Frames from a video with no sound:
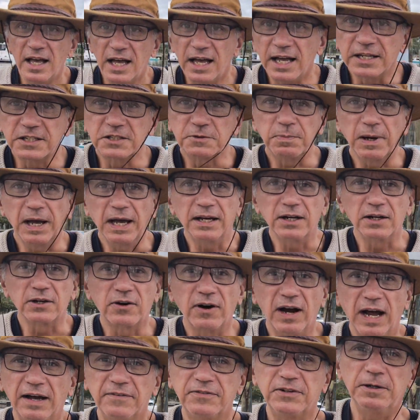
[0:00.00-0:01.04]

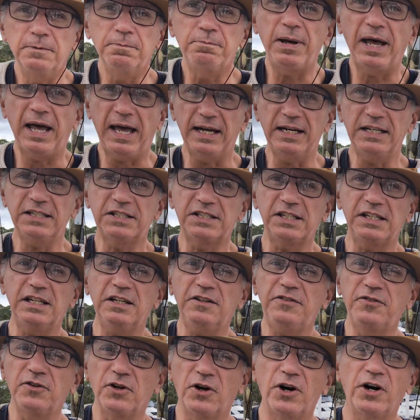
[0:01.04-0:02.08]
Expandacraft in Panacea,
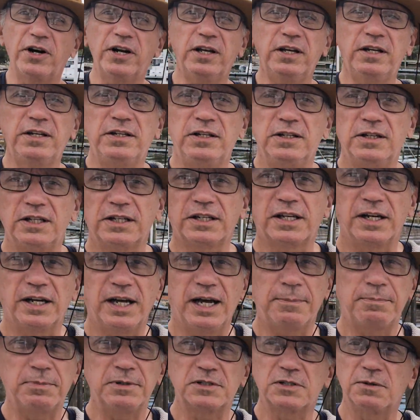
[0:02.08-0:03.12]
Florida. You look it
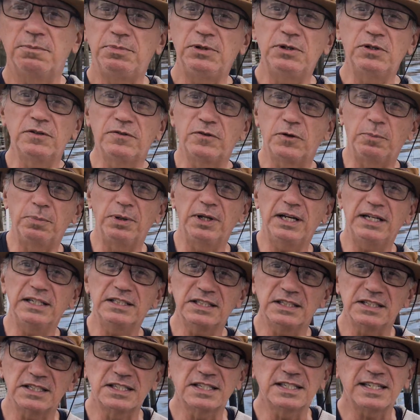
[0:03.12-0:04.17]
up, it's a beautiful place.
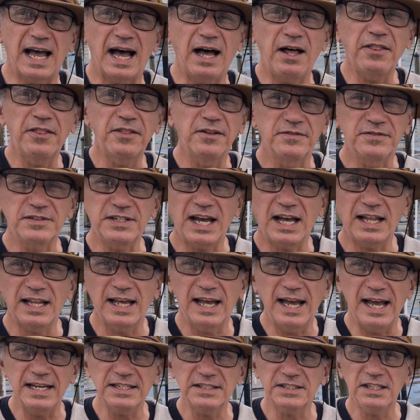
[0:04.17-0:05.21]
It's south of
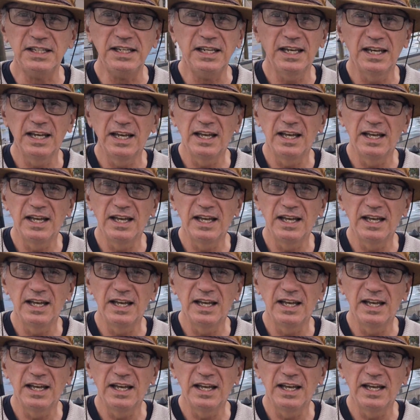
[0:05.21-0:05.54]
Tallahassee.